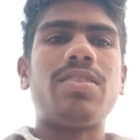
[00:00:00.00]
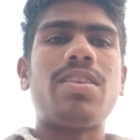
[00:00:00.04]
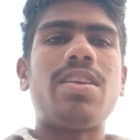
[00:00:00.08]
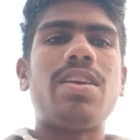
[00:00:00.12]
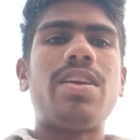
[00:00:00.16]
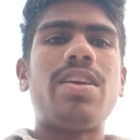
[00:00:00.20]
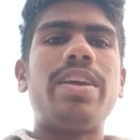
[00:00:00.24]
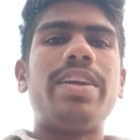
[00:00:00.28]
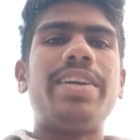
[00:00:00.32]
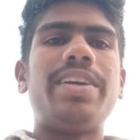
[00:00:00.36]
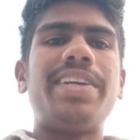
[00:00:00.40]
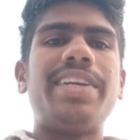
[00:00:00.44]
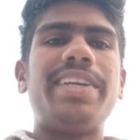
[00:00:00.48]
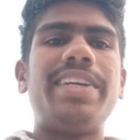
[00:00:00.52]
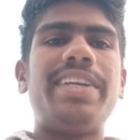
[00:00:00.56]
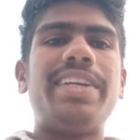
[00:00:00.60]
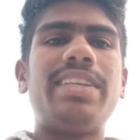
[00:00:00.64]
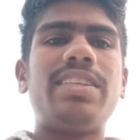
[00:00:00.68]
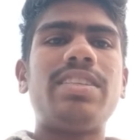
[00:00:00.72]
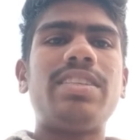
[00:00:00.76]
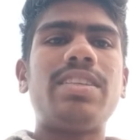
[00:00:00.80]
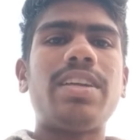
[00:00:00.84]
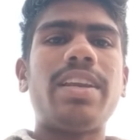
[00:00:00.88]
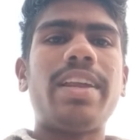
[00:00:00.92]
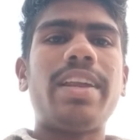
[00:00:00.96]
It
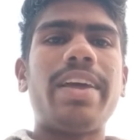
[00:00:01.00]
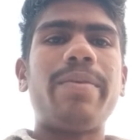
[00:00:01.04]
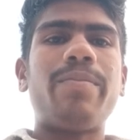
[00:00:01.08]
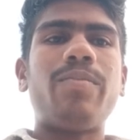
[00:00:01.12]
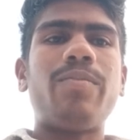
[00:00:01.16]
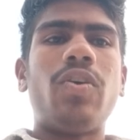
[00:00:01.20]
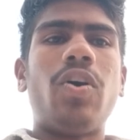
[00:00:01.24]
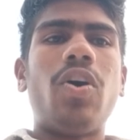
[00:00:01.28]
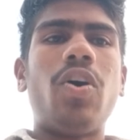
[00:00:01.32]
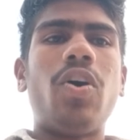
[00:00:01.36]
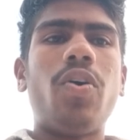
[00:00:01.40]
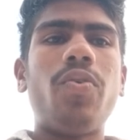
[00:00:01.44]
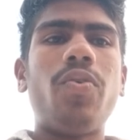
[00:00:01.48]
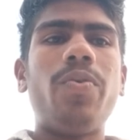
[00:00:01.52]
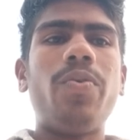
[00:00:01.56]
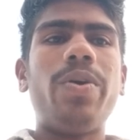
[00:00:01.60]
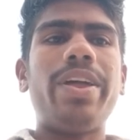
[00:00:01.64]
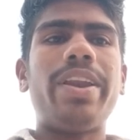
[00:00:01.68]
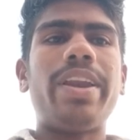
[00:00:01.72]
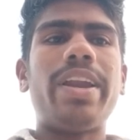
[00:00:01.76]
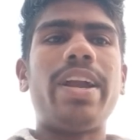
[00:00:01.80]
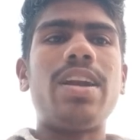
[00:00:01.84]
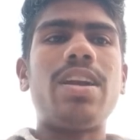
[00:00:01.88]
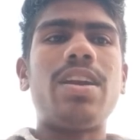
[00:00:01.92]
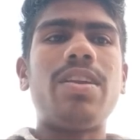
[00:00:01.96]
describes how a
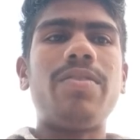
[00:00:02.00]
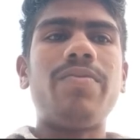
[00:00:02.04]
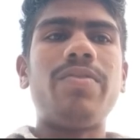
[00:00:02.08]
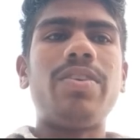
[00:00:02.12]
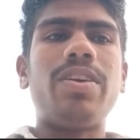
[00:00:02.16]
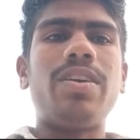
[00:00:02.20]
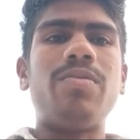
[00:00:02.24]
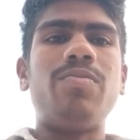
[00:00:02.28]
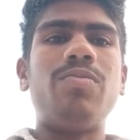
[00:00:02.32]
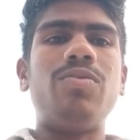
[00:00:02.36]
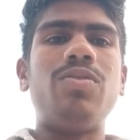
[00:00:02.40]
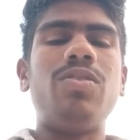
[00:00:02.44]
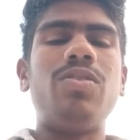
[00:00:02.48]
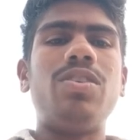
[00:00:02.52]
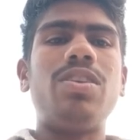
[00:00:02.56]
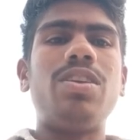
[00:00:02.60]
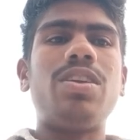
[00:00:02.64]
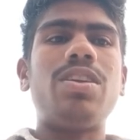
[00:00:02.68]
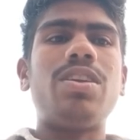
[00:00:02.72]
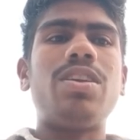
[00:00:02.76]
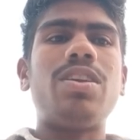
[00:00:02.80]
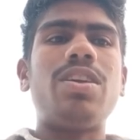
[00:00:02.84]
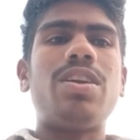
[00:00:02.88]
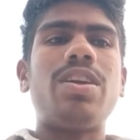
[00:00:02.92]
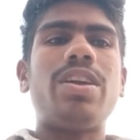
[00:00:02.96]
random variable
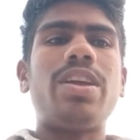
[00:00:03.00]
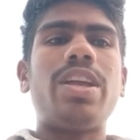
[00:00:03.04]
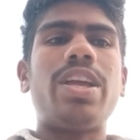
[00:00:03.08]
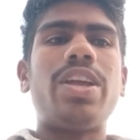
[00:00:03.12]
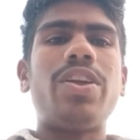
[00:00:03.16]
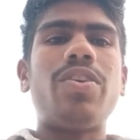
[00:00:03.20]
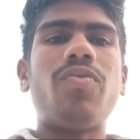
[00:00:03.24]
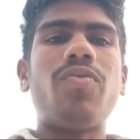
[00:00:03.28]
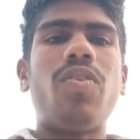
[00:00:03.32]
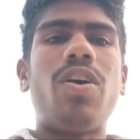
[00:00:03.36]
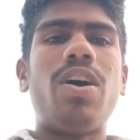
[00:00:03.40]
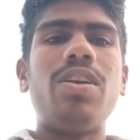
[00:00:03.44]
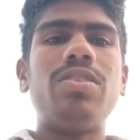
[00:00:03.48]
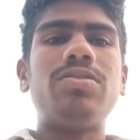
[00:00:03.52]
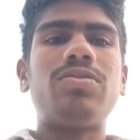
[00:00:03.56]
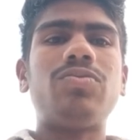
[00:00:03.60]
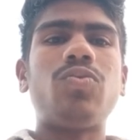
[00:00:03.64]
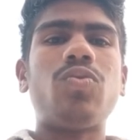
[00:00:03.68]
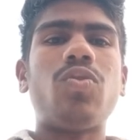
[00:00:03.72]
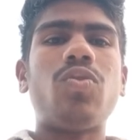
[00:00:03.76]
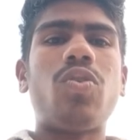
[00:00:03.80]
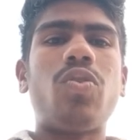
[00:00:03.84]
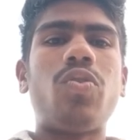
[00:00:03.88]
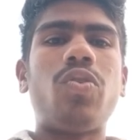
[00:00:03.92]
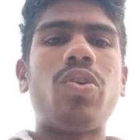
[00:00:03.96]
evolves over
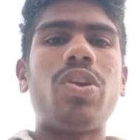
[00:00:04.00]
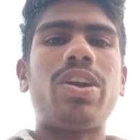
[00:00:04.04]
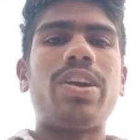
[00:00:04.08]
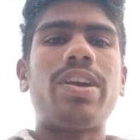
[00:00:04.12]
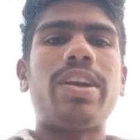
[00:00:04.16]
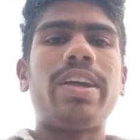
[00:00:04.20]
time.